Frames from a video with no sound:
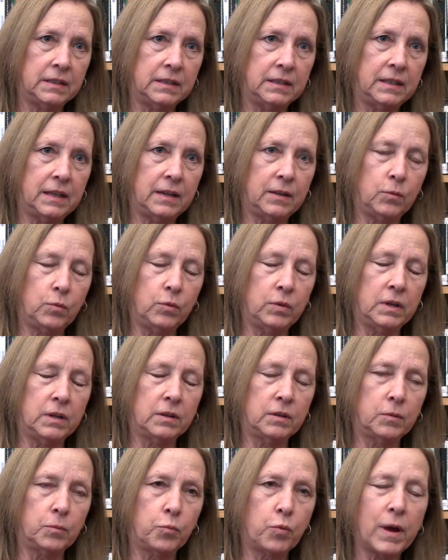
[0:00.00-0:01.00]
that
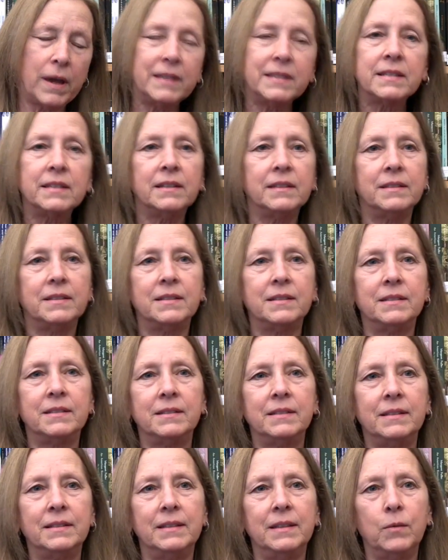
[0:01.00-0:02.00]
we're priceless,
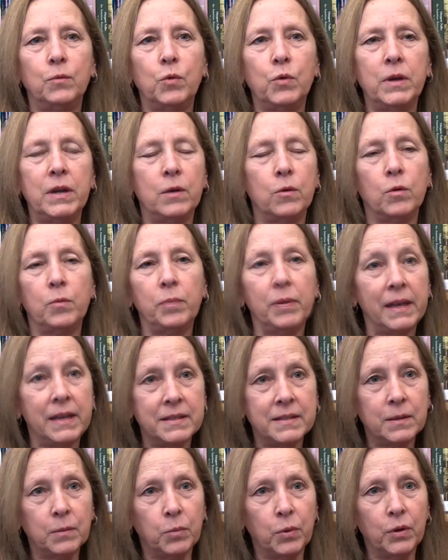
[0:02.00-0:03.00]
and that we're
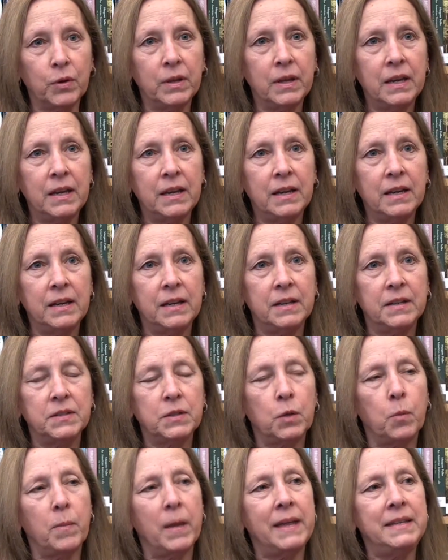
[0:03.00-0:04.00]
irreplaceable.
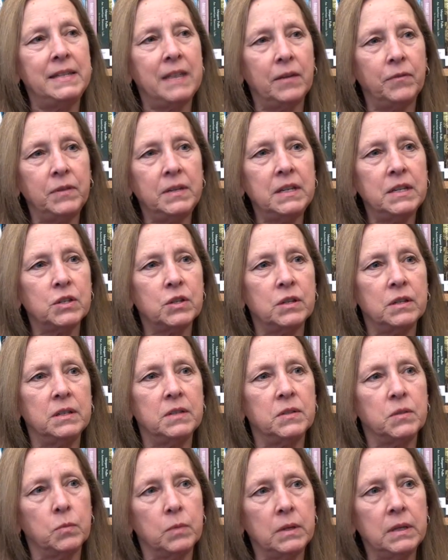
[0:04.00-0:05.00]
So my definition
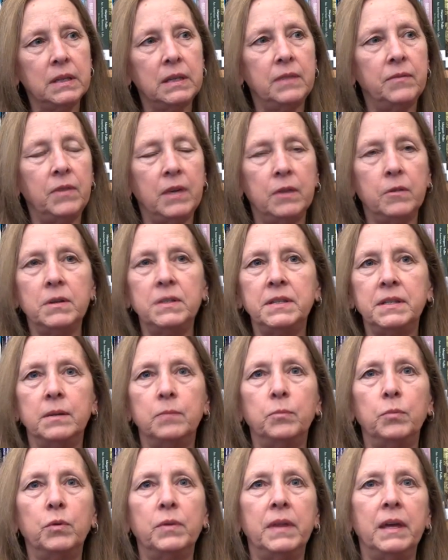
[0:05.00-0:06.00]
is really very
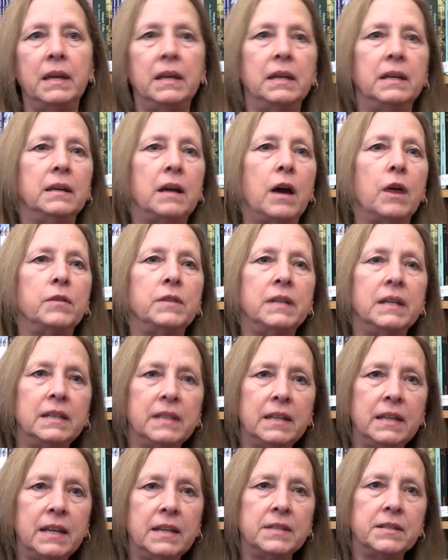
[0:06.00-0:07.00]
simple, that our
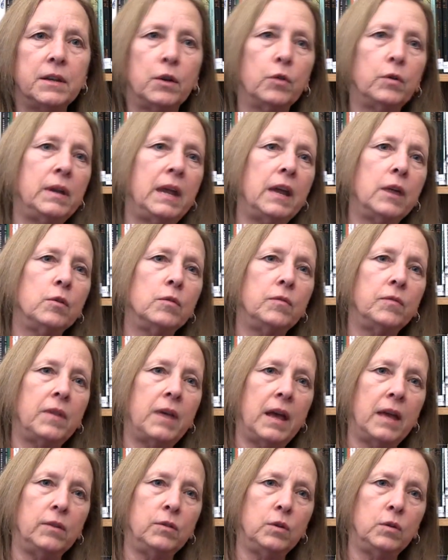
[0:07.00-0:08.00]
dignity is our inherent
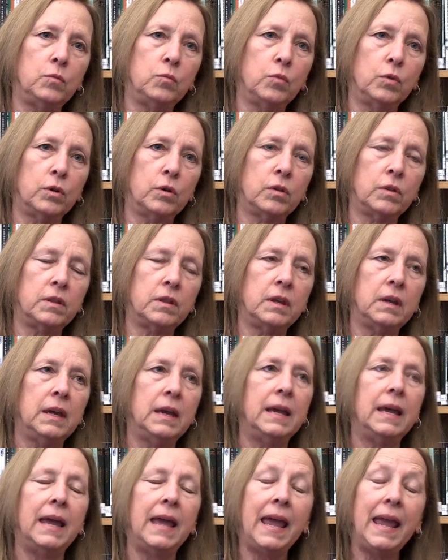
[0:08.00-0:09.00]
value and worth.
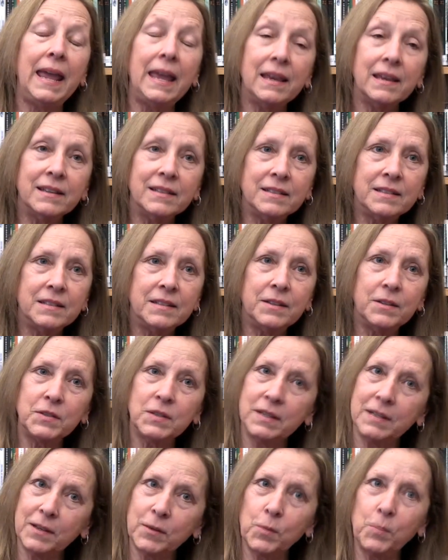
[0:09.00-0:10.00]
And there's
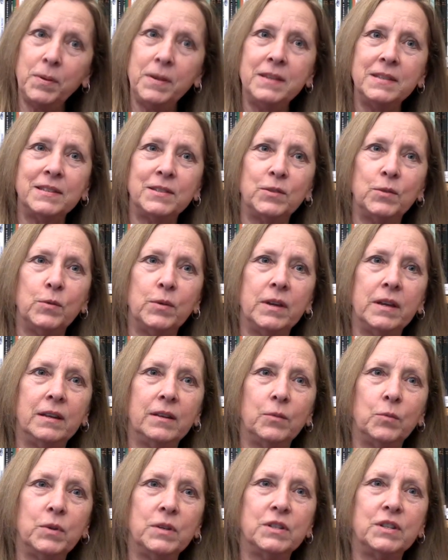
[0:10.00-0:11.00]
another piece to it,
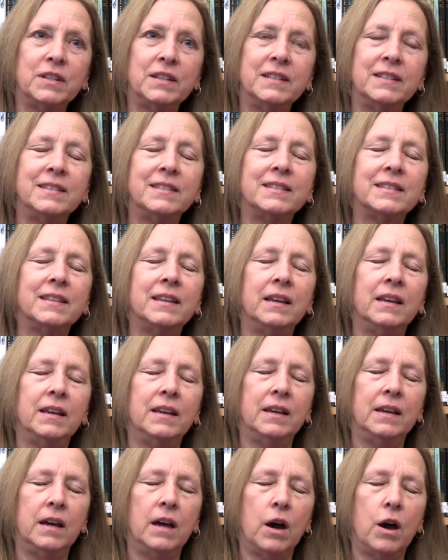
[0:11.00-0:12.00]
which is
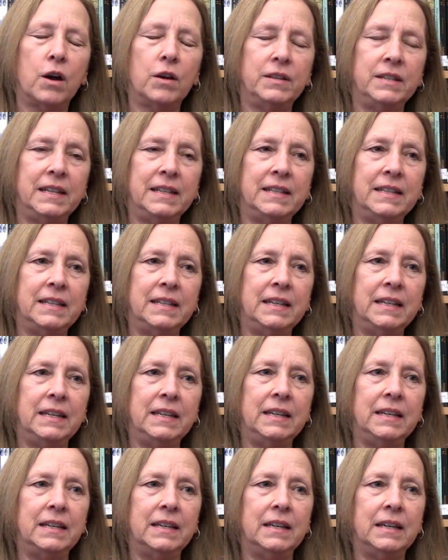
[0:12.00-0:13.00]
our
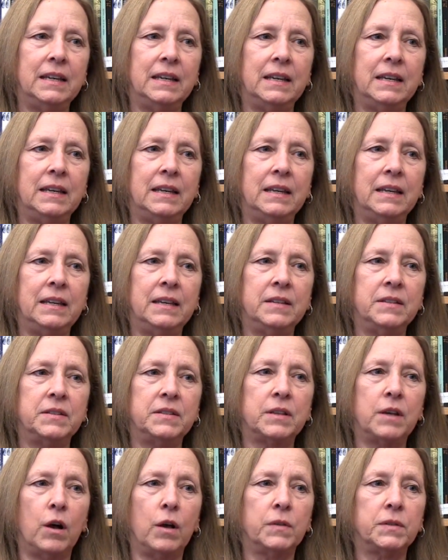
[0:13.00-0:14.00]
dignity
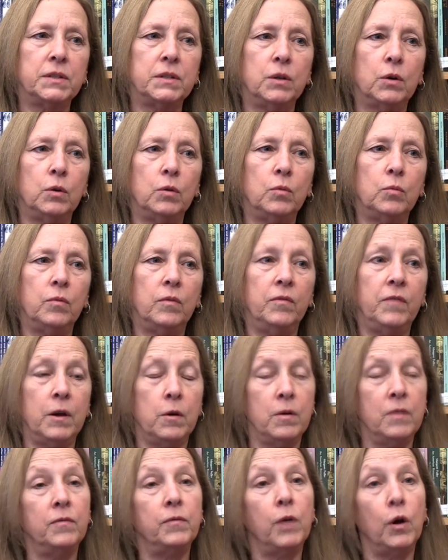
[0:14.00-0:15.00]
is also
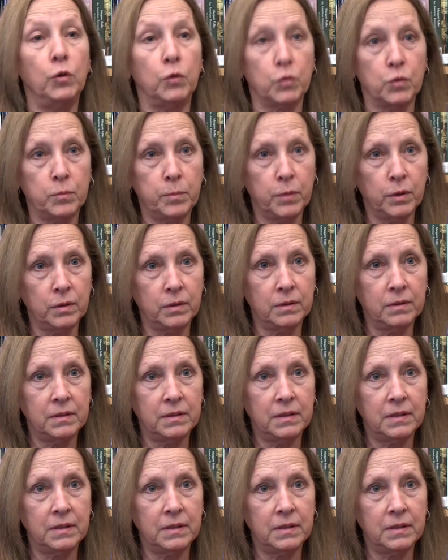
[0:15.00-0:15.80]
very vulnerable,